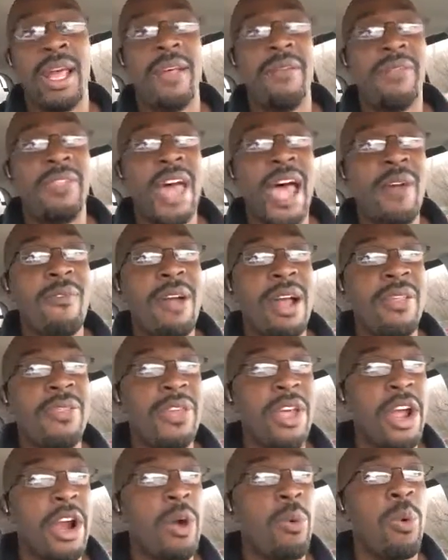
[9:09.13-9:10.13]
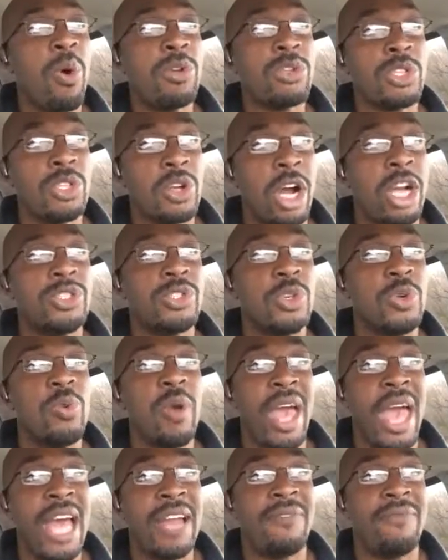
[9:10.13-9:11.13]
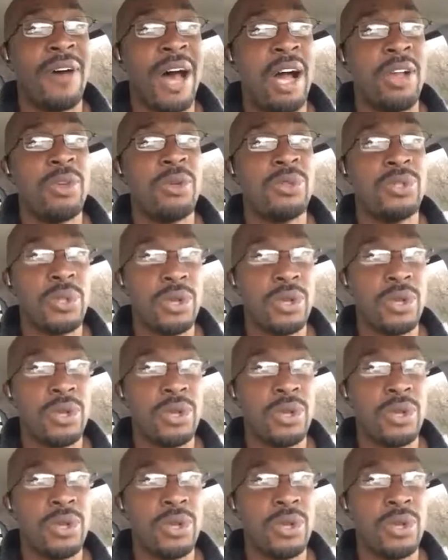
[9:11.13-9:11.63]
And that right there will start to add value